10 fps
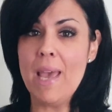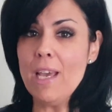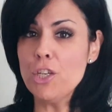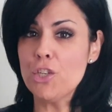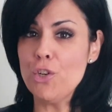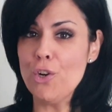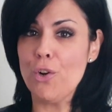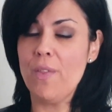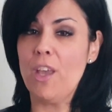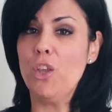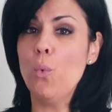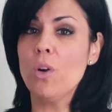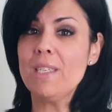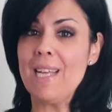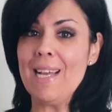make sure that
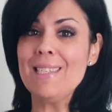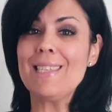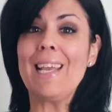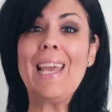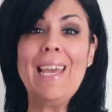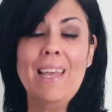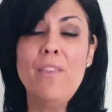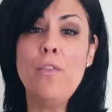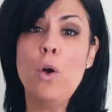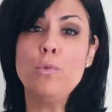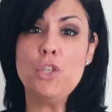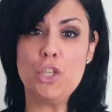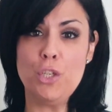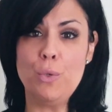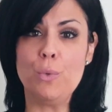you are dancing in those
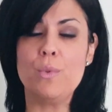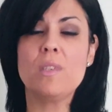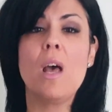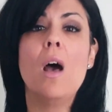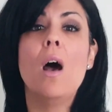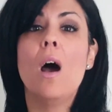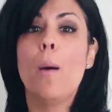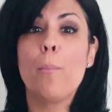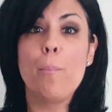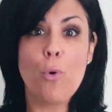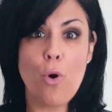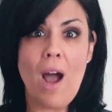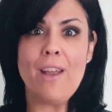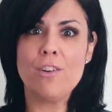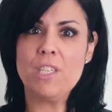shoes
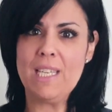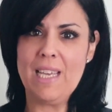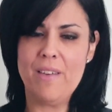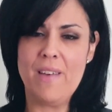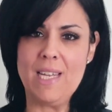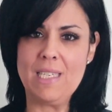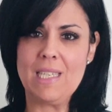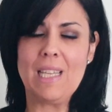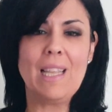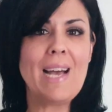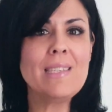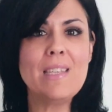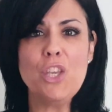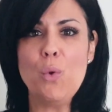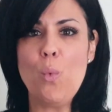prior to the event. The
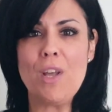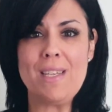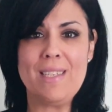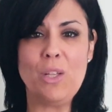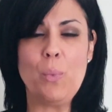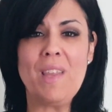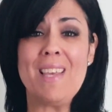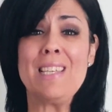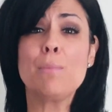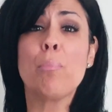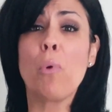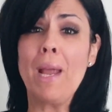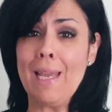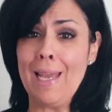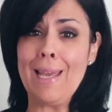last thing you want to deal with is
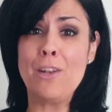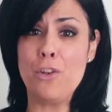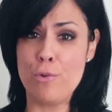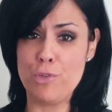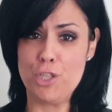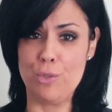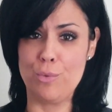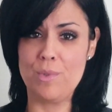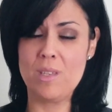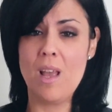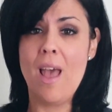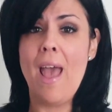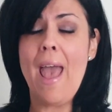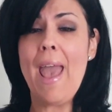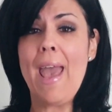breaking in new shoes.
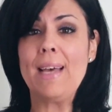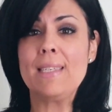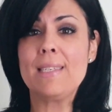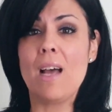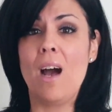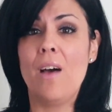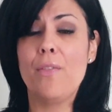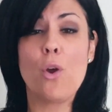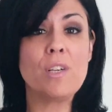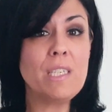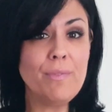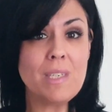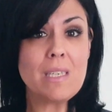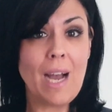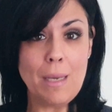And there are
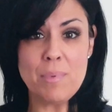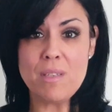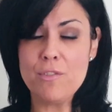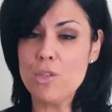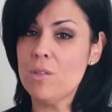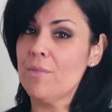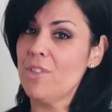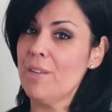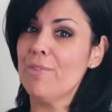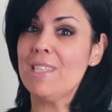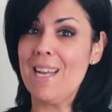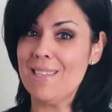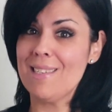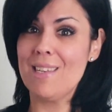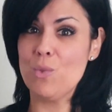different types of shoes for different
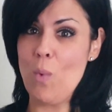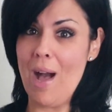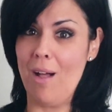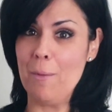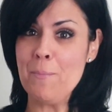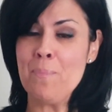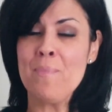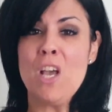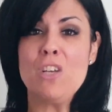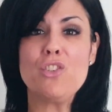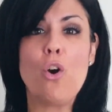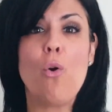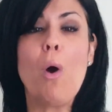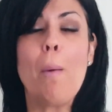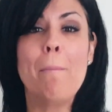dances as well.
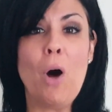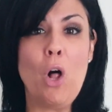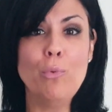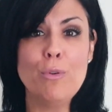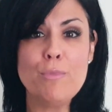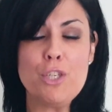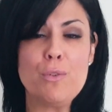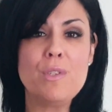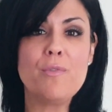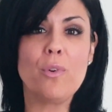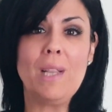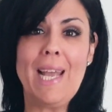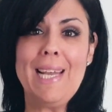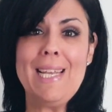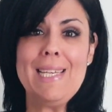So ballroom shoes for
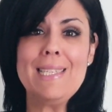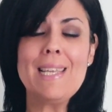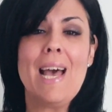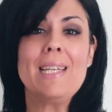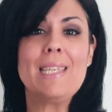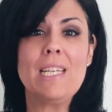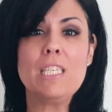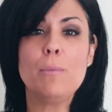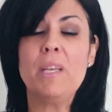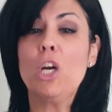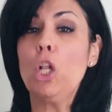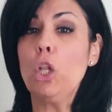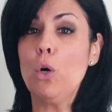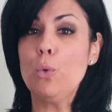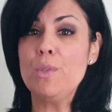ladies tend to be
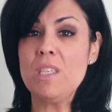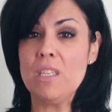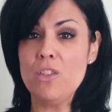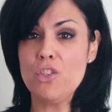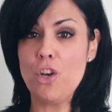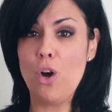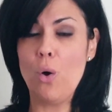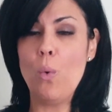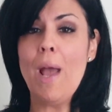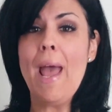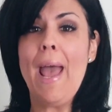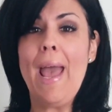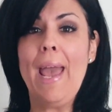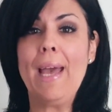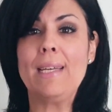closed in the toe
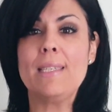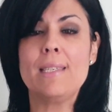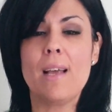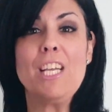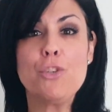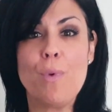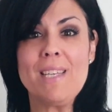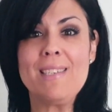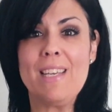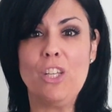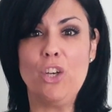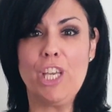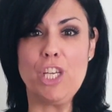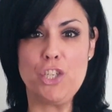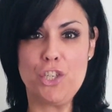and a dressy
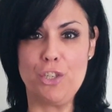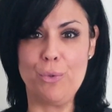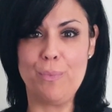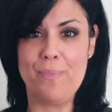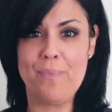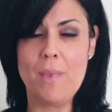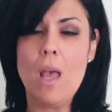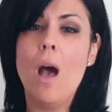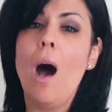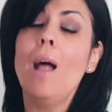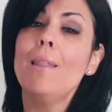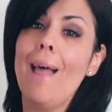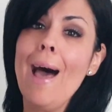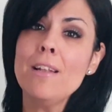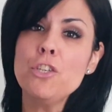looking shoe. A
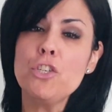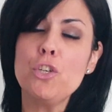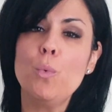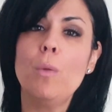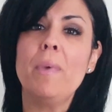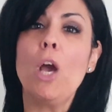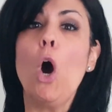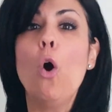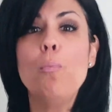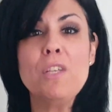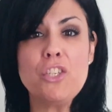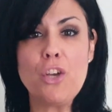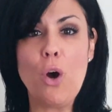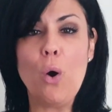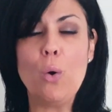Latin shoe will be
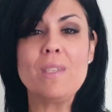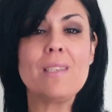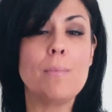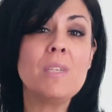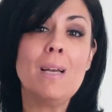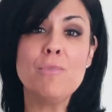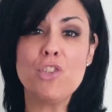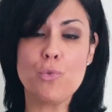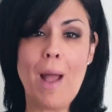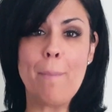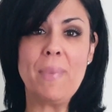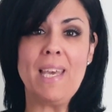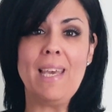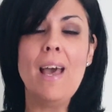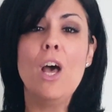open-toed, sometimes
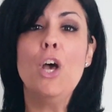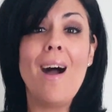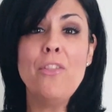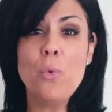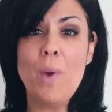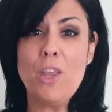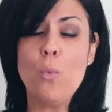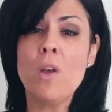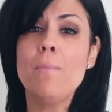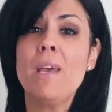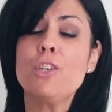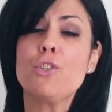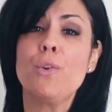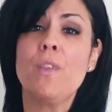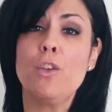strappy. Either way, you want to make
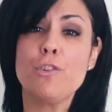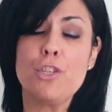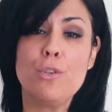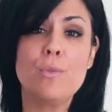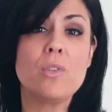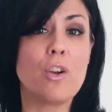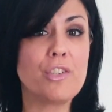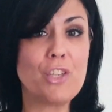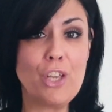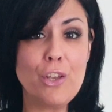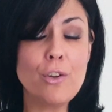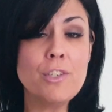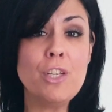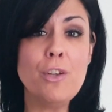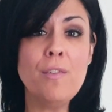sure that your shoes are secure
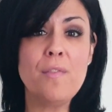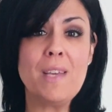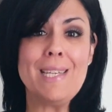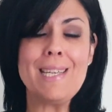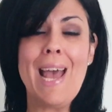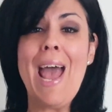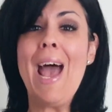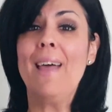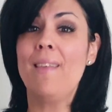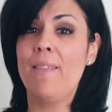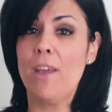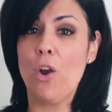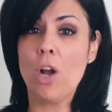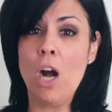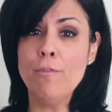to your feet and that they
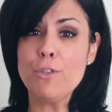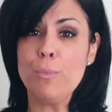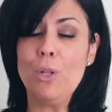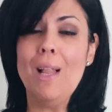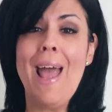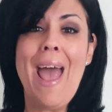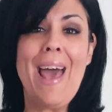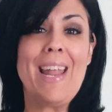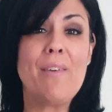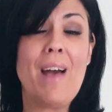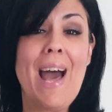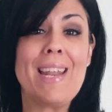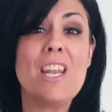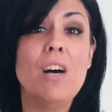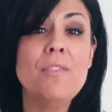are comfortable and have
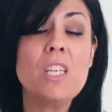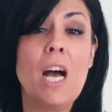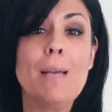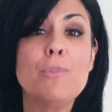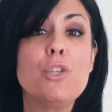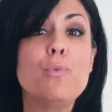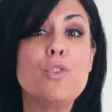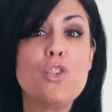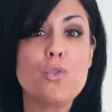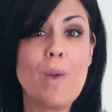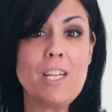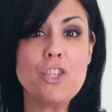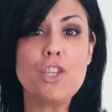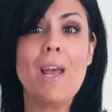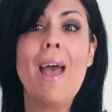had enough time to
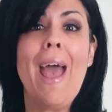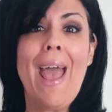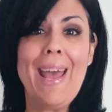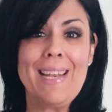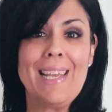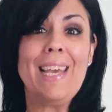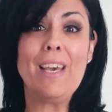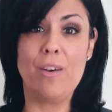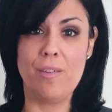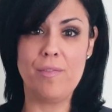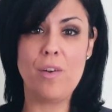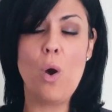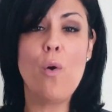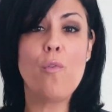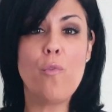stretch and give
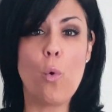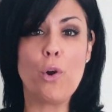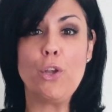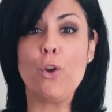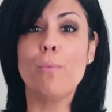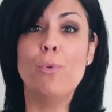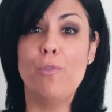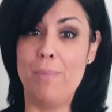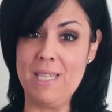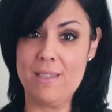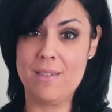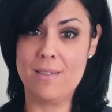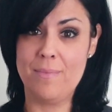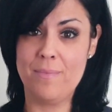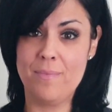for your movements.